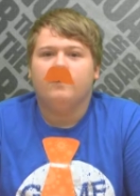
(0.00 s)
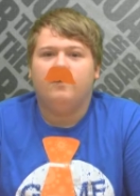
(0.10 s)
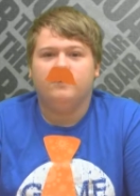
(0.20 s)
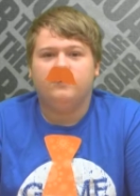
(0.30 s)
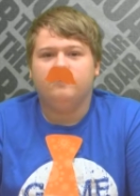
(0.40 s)

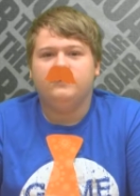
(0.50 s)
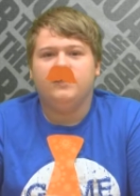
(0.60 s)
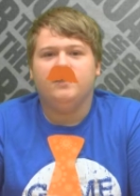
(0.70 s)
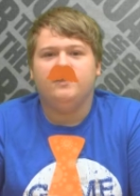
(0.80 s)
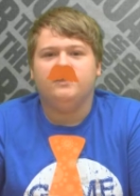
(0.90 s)
On
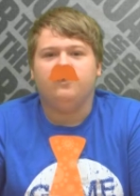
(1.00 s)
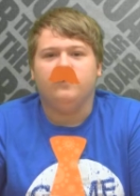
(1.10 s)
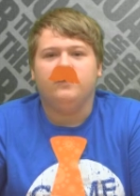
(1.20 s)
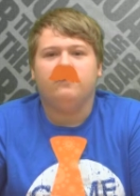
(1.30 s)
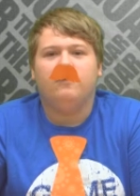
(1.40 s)
Thursday this
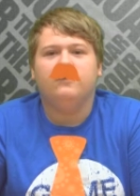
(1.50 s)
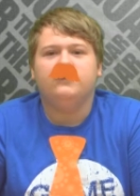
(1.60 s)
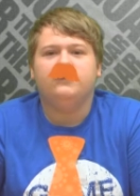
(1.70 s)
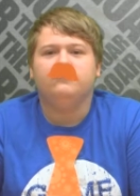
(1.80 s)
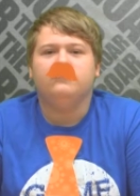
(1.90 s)
week, all
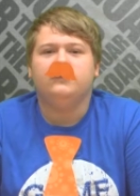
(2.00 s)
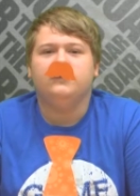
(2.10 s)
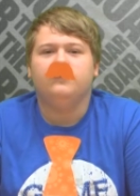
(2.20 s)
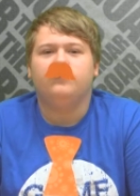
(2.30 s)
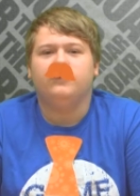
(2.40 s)
students
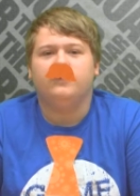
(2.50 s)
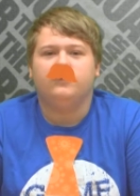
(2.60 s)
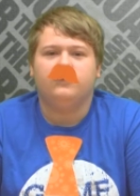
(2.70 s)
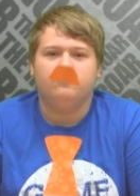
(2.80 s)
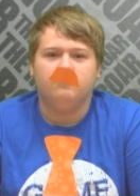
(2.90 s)
need to bring their
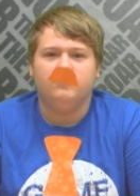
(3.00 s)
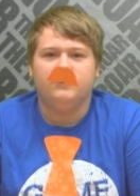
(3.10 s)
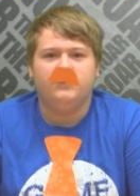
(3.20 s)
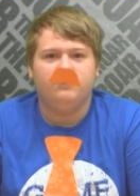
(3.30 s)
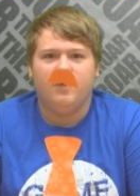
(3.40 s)
school
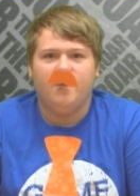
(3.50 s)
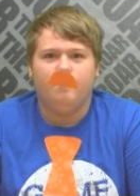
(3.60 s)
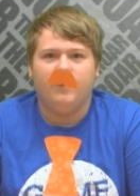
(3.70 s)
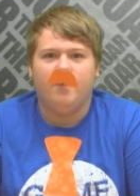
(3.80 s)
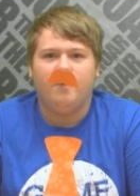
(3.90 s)
issued
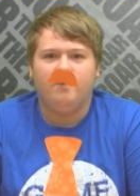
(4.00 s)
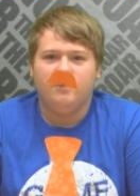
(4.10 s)
iPad,